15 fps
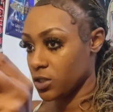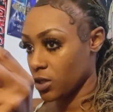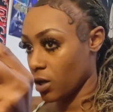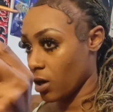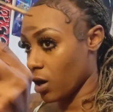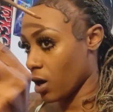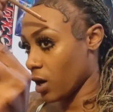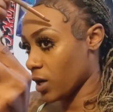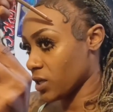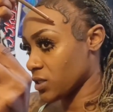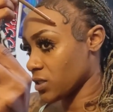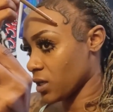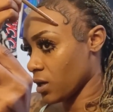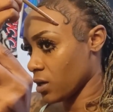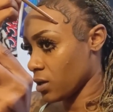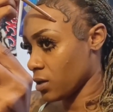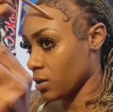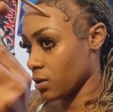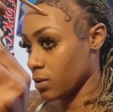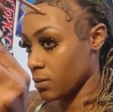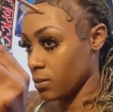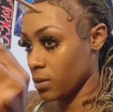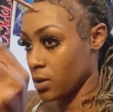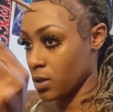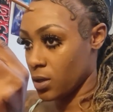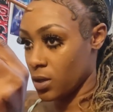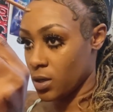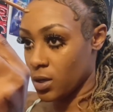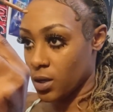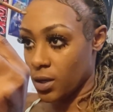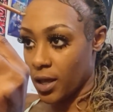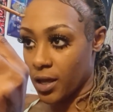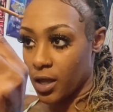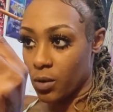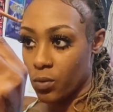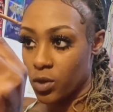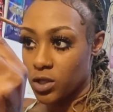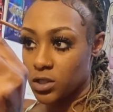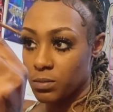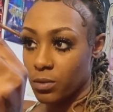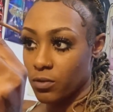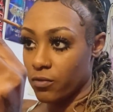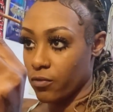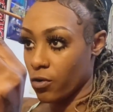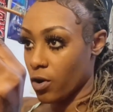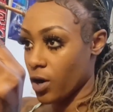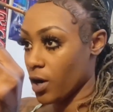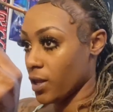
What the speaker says: a hard time like it was before.